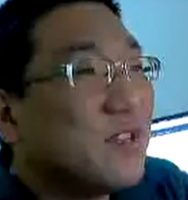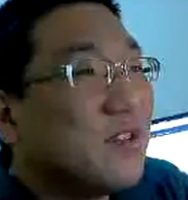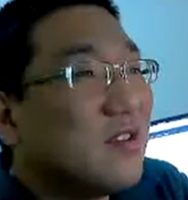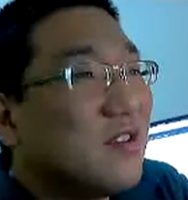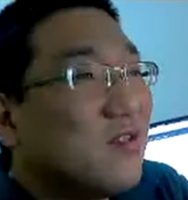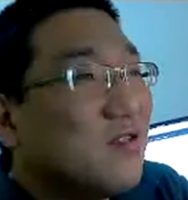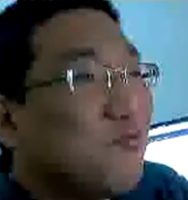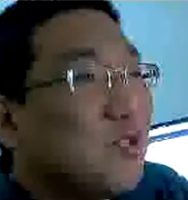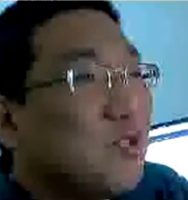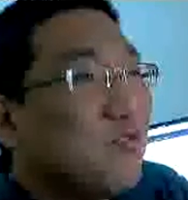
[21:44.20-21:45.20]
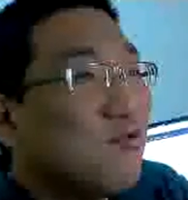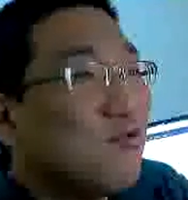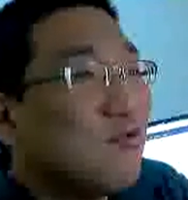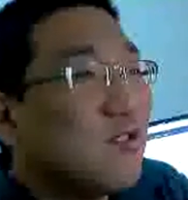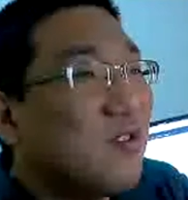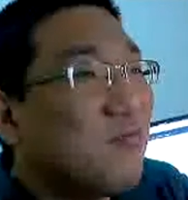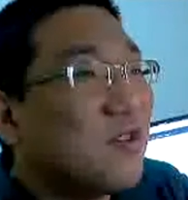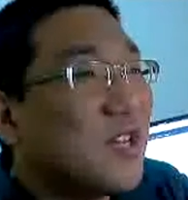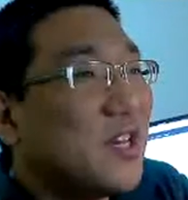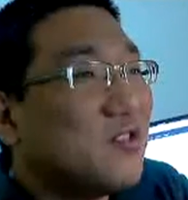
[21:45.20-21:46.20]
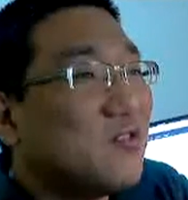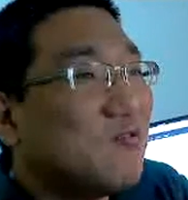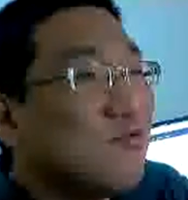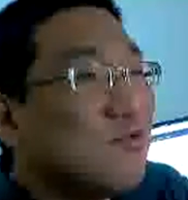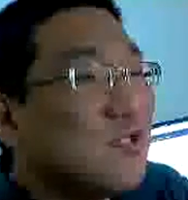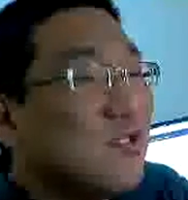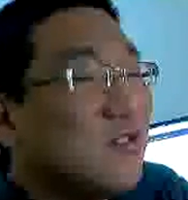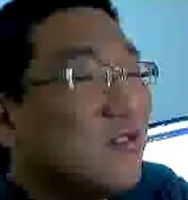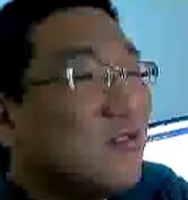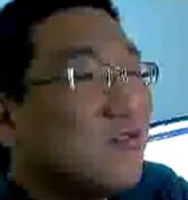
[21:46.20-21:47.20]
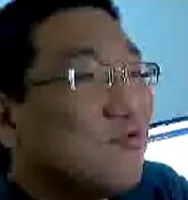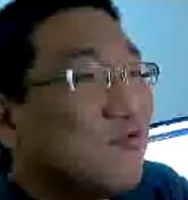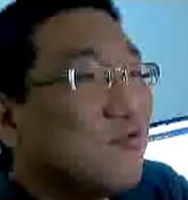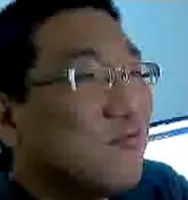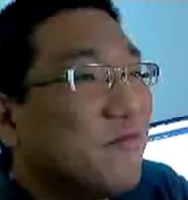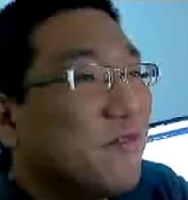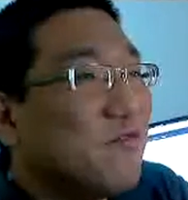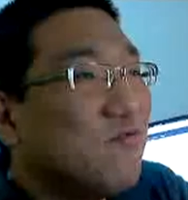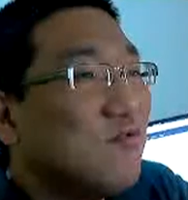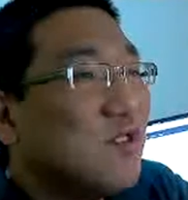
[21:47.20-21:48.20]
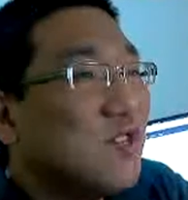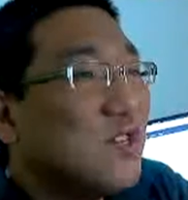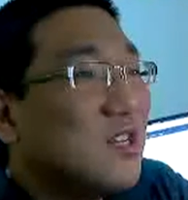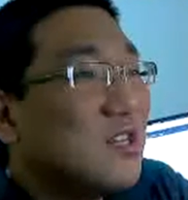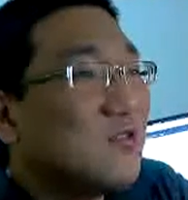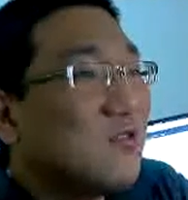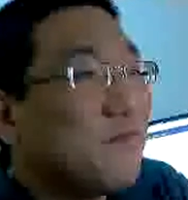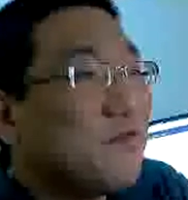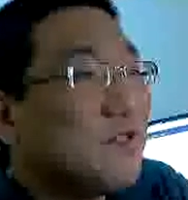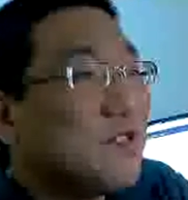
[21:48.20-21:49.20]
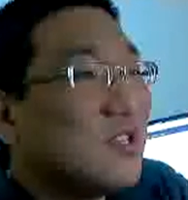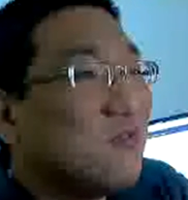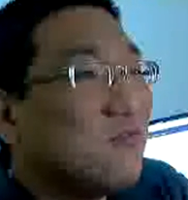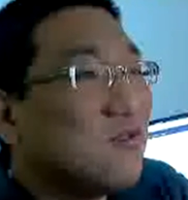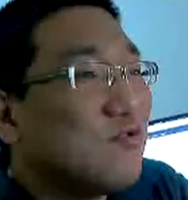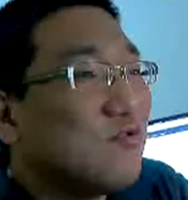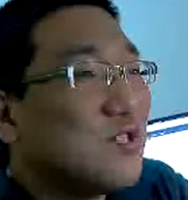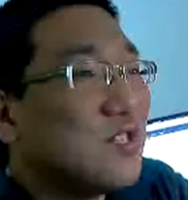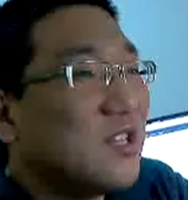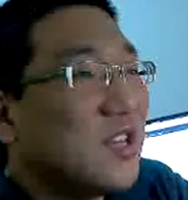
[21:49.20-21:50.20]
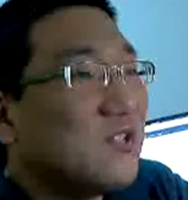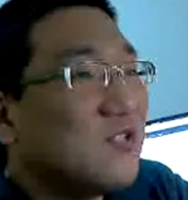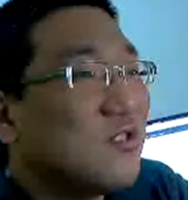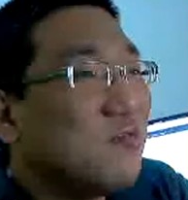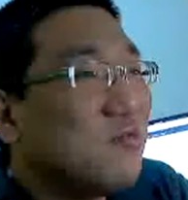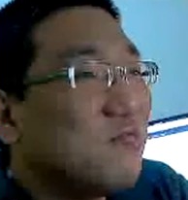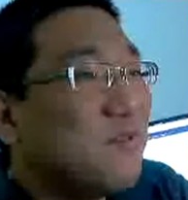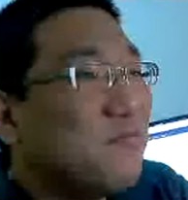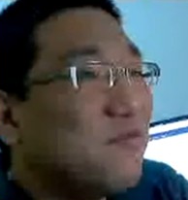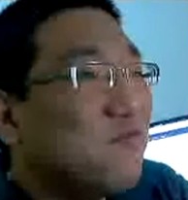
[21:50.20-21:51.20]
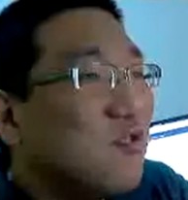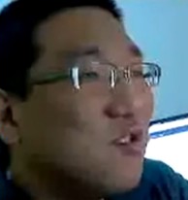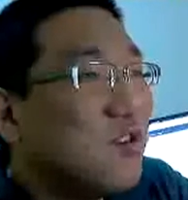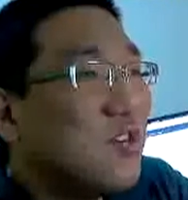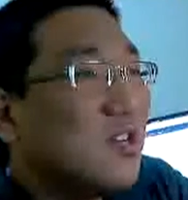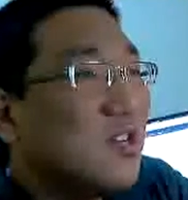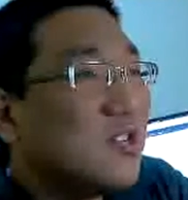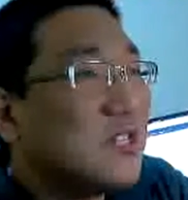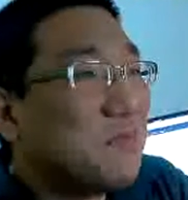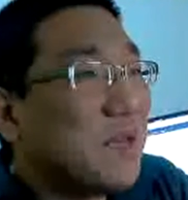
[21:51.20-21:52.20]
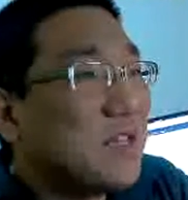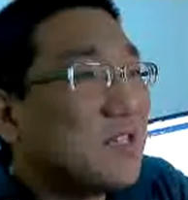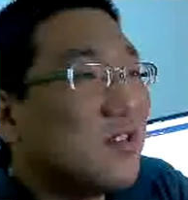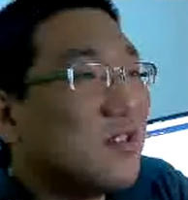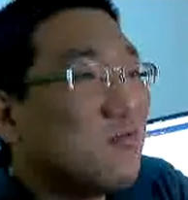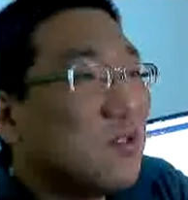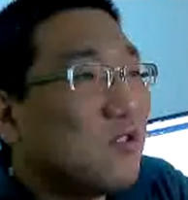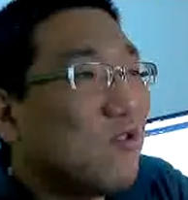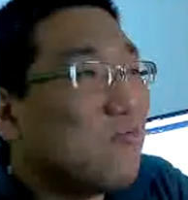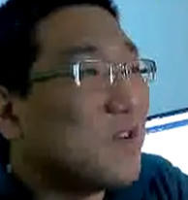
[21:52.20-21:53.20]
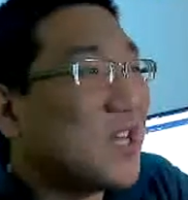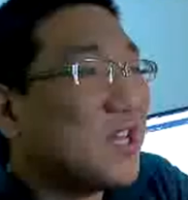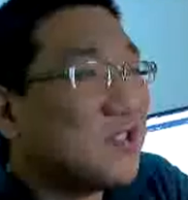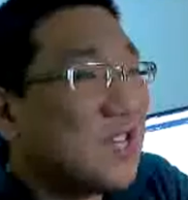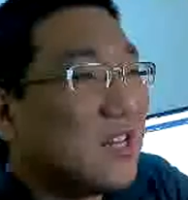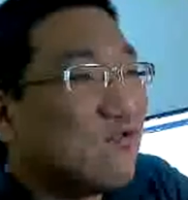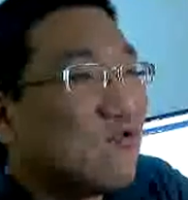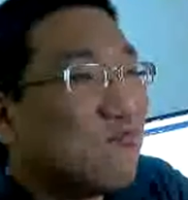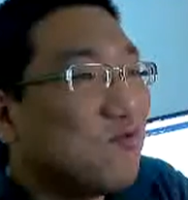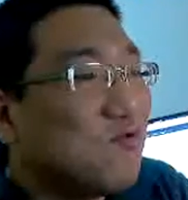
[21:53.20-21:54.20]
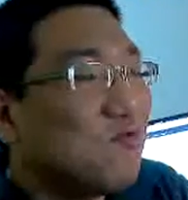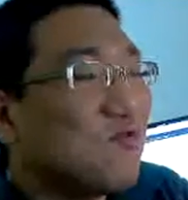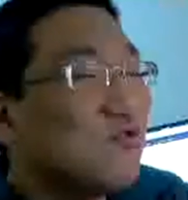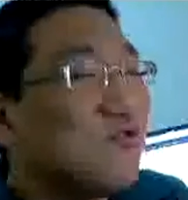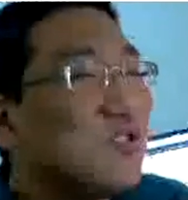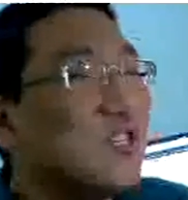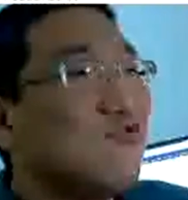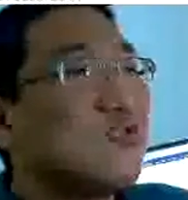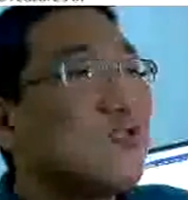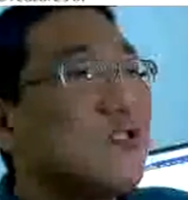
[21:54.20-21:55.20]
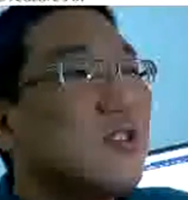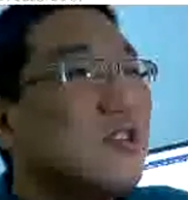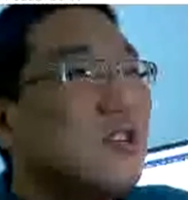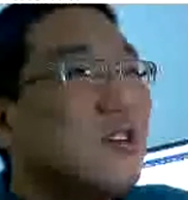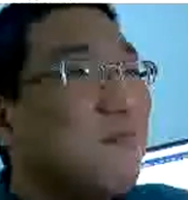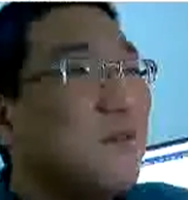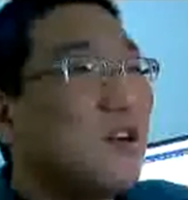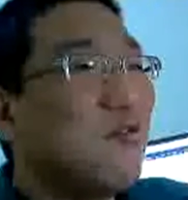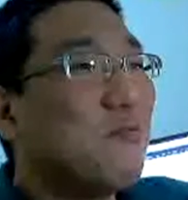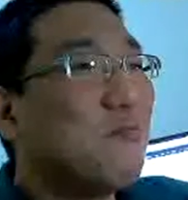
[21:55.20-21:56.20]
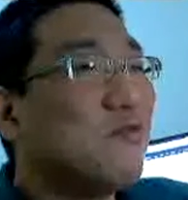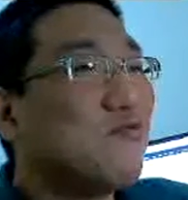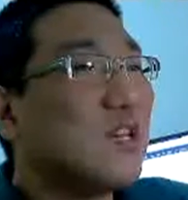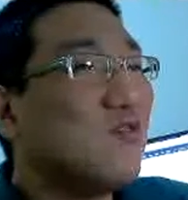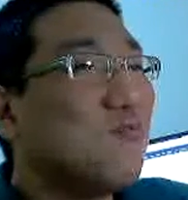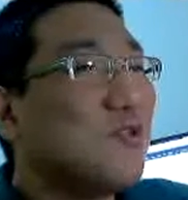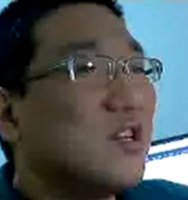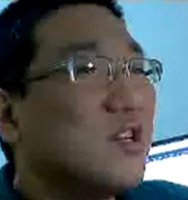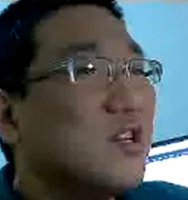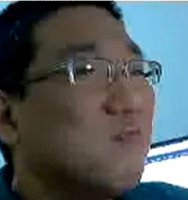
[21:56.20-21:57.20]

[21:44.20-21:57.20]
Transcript: the window application to view. So if you want to see the HWP viewer, that's basically window application, not Ubuntu Linux, but however you can open it up